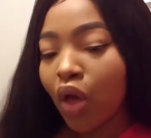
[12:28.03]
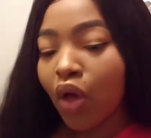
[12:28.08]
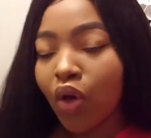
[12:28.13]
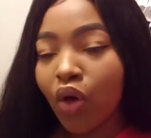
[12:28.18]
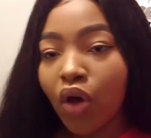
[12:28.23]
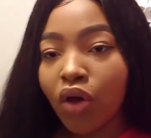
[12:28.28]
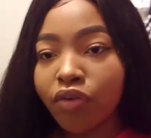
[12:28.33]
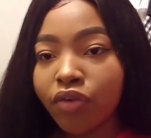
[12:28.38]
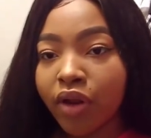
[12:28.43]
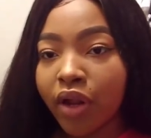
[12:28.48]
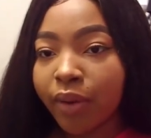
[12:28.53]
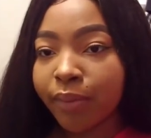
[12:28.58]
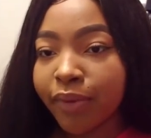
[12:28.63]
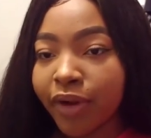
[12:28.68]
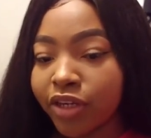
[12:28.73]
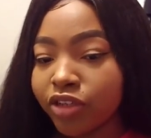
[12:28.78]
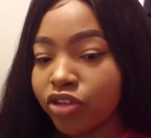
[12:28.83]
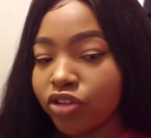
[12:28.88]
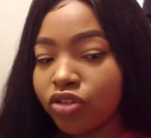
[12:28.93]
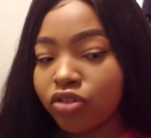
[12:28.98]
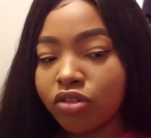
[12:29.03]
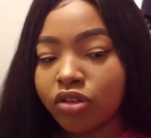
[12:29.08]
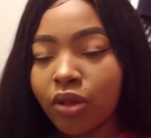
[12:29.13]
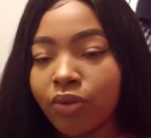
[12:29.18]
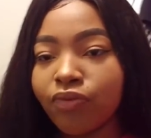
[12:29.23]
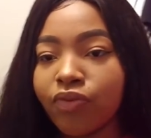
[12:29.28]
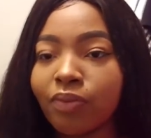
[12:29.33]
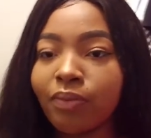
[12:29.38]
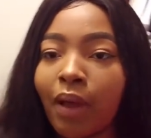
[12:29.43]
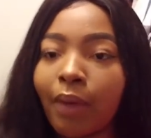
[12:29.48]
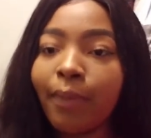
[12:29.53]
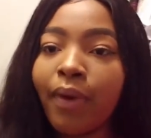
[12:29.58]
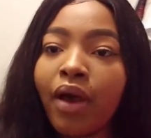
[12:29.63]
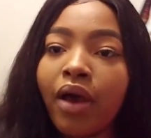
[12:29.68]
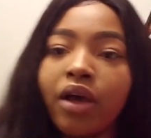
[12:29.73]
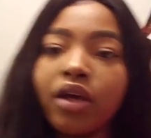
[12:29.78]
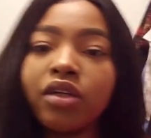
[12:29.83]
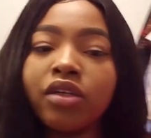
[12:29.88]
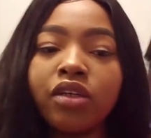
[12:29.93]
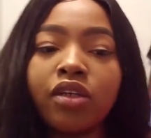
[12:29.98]
go over there and purchase you something from my
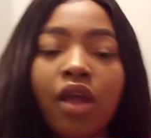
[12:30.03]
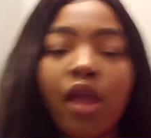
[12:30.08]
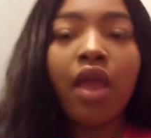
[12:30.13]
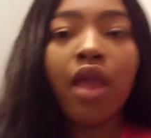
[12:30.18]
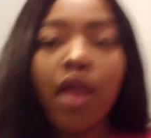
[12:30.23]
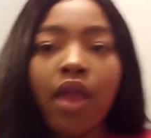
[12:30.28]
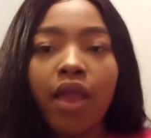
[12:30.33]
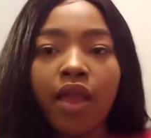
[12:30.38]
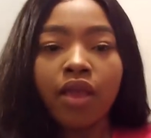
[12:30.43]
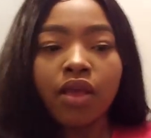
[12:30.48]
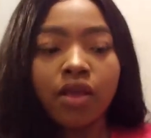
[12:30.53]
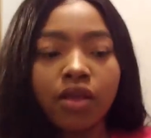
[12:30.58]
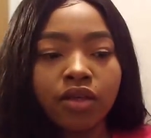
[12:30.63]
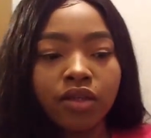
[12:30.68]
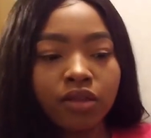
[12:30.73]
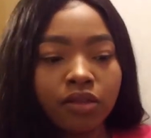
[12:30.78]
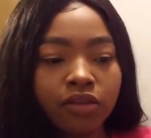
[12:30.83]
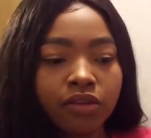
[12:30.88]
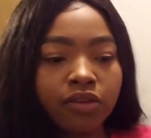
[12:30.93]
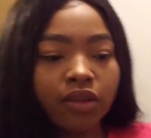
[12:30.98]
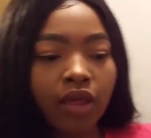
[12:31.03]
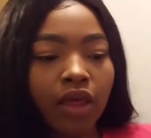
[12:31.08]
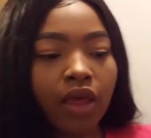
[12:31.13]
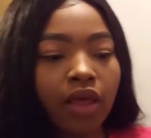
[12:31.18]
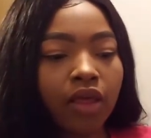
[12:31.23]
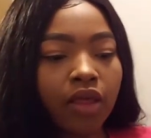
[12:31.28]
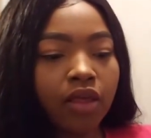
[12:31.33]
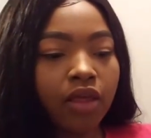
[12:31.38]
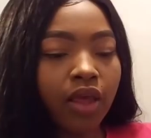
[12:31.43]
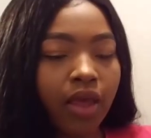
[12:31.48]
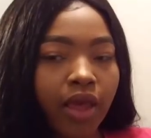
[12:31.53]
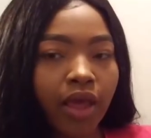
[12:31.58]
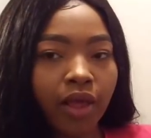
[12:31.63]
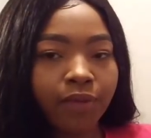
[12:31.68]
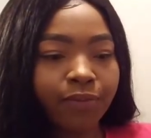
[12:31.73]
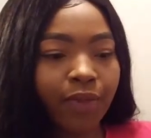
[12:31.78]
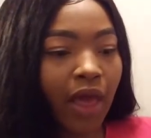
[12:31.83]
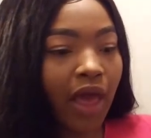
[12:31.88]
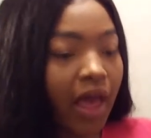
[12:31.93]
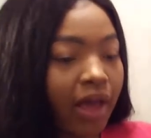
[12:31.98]
Posh. And yeah,
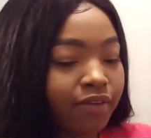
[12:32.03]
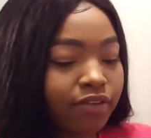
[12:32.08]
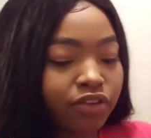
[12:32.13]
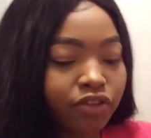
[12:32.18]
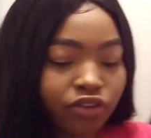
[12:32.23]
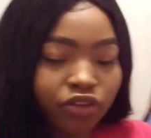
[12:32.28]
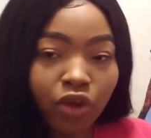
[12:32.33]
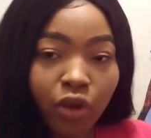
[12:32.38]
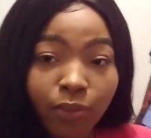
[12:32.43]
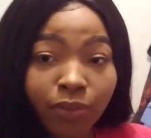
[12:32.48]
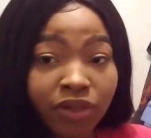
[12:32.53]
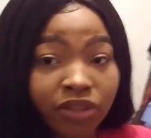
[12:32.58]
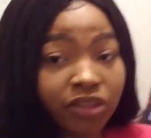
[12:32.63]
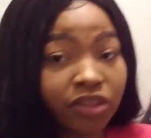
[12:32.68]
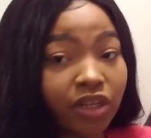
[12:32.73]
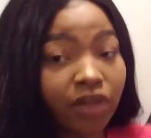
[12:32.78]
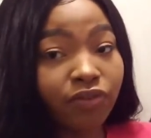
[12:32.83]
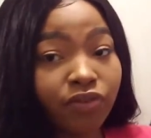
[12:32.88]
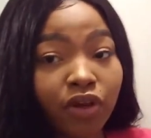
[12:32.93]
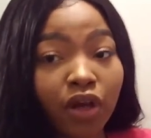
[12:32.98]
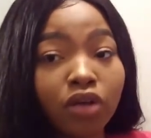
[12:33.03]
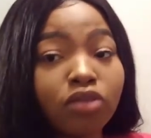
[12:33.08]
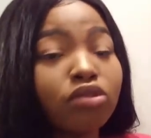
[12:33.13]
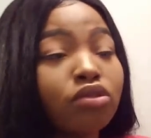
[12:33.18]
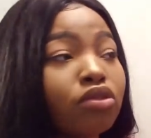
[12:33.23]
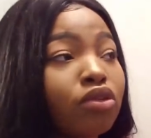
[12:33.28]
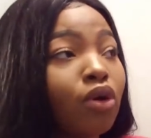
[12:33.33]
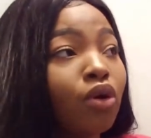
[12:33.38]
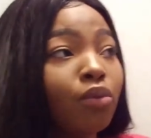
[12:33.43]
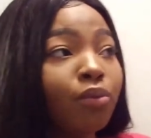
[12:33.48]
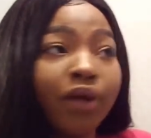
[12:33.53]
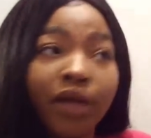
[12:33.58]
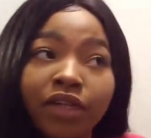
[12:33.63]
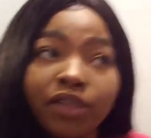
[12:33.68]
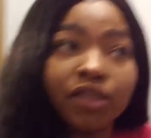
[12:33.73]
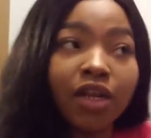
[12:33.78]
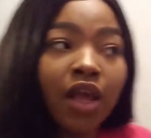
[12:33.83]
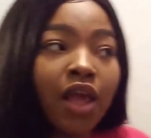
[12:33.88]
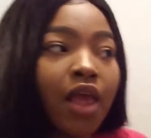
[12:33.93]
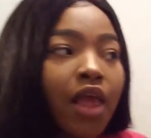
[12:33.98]
I have so much stuff, y'all, so much.
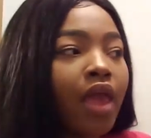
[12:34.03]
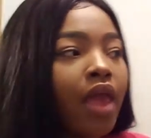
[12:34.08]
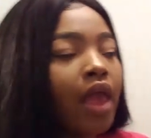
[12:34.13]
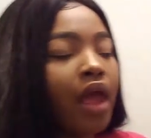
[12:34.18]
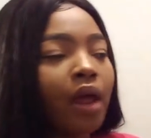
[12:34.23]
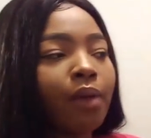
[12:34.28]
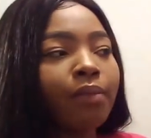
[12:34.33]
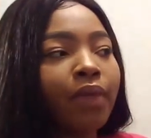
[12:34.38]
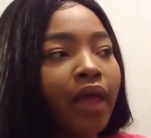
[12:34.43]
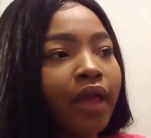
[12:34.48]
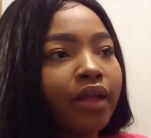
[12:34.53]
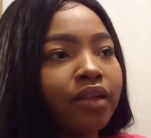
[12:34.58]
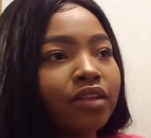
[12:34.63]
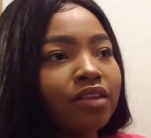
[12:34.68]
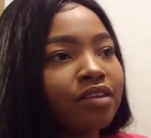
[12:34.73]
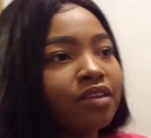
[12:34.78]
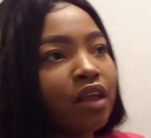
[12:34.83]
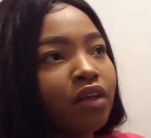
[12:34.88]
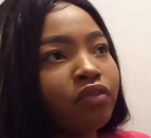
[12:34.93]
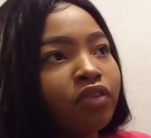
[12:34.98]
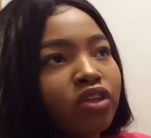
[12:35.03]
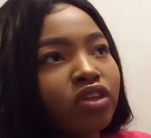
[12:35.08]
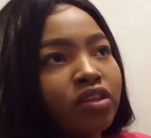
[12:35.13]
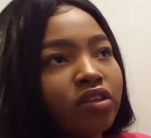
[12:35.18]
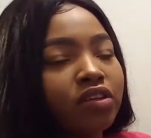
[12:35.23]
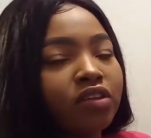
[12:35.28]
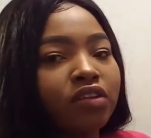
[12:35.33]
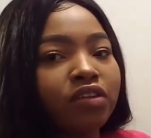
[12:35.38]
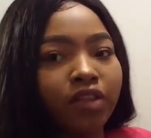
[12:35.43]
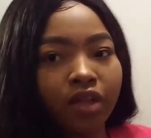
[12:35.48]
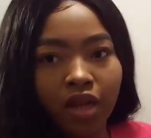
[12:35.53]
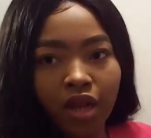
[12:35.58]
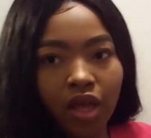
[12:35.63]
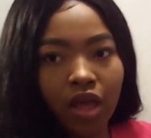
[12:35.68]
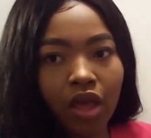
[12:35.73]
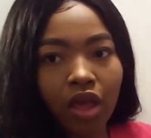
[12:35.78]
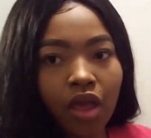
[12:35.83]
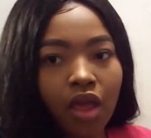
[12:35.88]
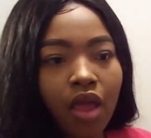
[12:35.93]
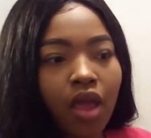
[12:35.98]
And I'm like, the stuff is just
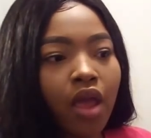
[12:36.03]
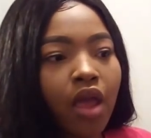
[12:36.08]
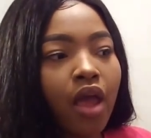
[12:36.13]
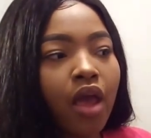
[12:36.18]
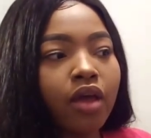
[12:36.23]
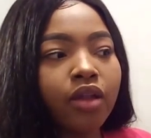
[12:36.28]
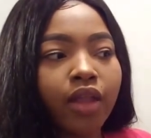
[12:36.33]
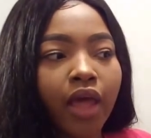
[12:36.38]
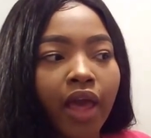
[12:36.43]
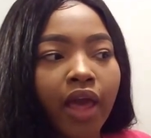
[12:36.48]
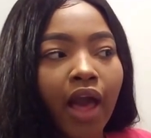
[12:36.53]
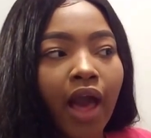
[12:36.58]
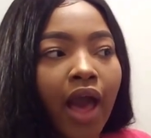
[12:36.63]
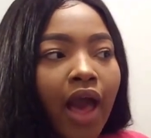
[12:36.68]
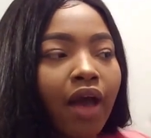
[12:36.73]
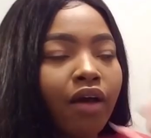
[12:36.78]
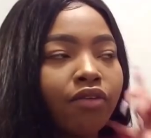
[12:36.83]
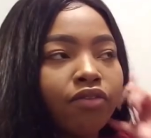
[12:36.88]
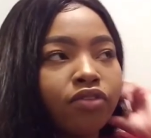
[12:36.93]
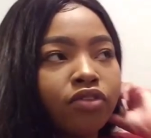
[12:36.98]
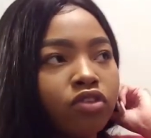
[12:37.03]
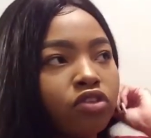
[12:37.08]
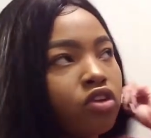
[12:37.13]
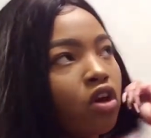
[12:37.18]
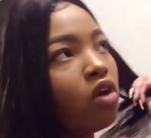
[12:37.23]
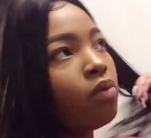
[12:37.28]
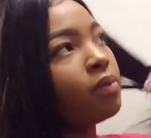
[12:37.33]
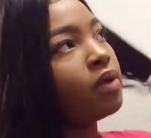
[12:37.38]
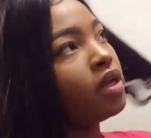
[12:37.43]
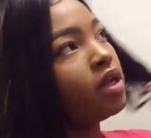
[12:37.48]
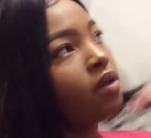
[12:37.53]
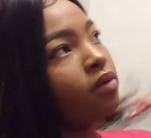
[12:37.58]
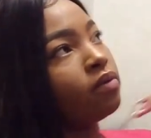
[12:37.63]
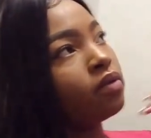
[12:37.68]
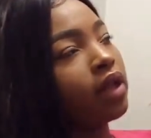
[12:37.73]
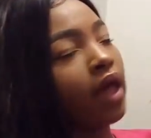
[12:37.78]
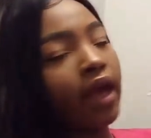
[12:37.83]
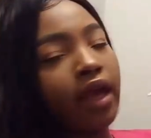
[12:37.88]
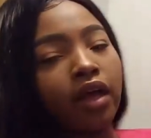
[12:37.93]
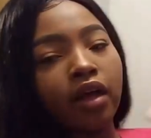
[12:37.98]
sitting. Like, I have so many,
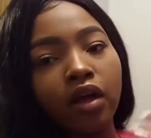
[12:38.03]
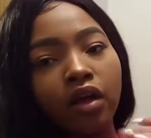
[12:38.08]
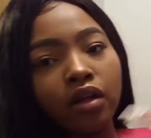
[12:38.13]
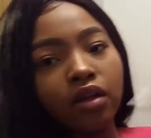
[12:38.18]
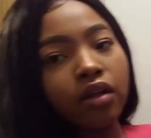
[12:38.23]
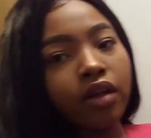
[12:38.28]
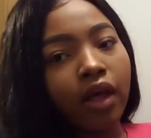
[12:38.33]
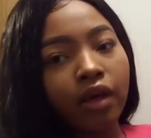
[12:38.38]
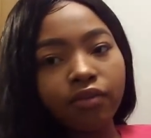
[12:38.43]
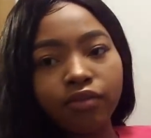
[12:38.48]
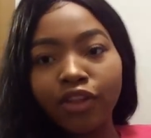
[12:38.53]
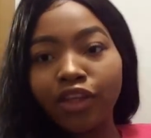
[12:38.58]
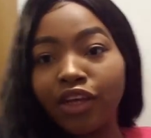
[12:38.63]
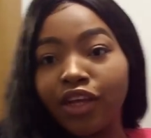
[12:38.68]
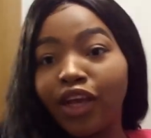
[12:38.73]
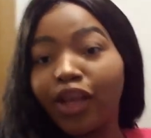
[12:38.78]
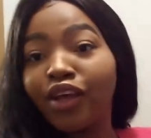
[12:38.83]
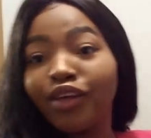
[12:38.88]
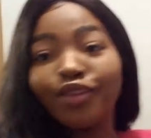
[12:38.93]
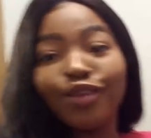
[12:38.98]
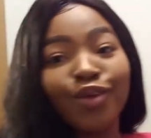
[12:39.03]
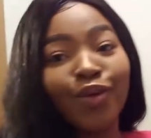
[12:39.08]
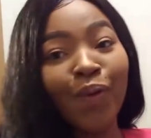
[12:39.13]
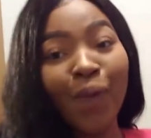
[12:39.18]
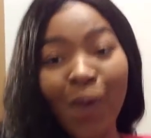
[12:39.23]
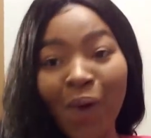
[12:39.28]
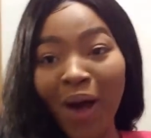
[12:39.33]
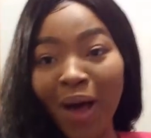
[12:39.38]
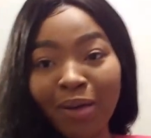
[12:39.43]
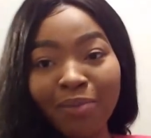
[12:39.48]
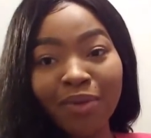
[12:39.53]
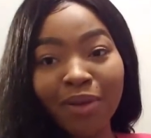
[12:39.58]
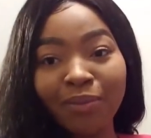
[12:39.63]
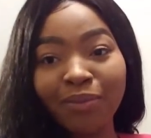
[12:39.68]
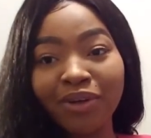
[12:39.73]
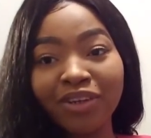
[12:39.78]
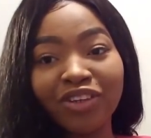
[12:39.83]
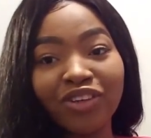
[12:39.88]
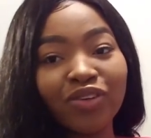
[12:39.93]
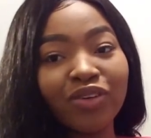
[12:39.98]
like, lovely squad
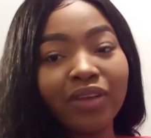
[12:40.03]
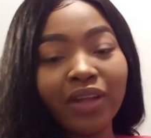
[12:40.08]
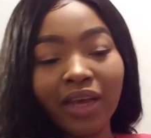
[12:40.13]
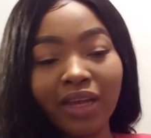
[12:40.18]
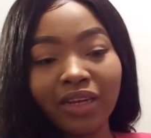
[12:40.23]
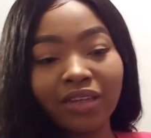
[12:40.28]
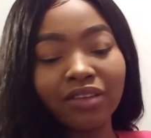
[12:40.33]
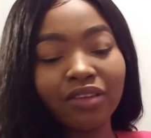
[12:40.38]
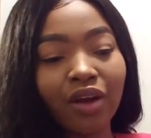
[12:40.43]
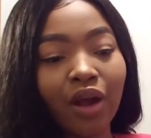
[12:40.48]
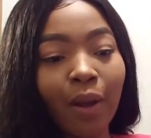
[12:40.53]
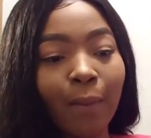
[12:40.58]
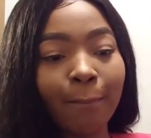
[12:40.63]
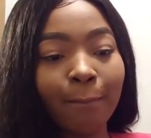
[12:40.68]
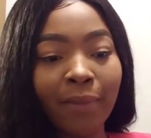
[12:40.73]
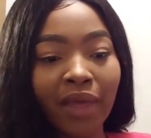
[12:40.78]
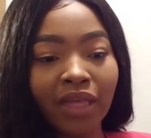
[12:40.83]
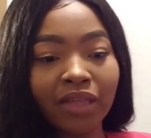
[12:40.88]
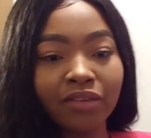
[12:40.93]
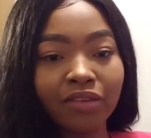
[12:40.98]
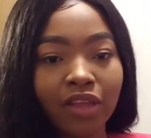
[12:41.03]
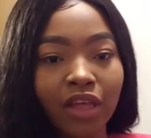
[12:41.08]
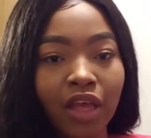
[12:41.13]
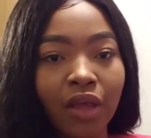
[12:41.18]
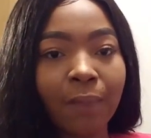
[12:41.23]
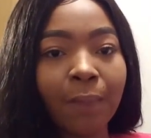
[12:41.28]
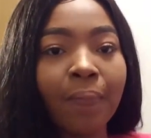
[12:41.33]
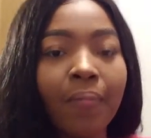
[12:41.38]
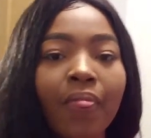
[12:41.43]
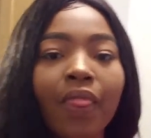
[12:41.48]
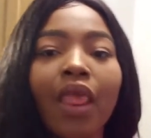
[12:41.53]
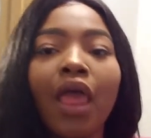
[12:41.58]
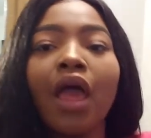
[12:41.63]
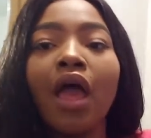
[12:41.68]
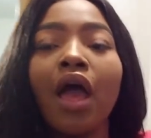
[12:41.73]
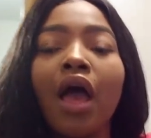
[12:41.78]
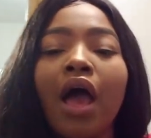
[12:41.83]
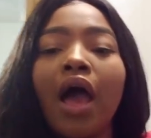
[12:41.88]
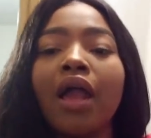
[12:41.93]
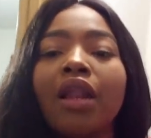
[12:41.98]
members. You ladies are amazing.
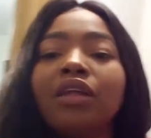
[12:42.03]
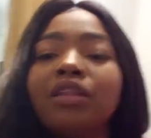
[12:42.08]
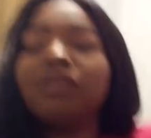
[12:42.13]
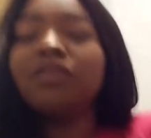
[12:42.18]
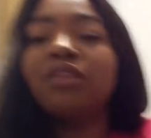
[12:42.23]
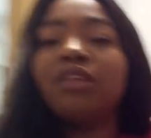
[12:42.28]
I need to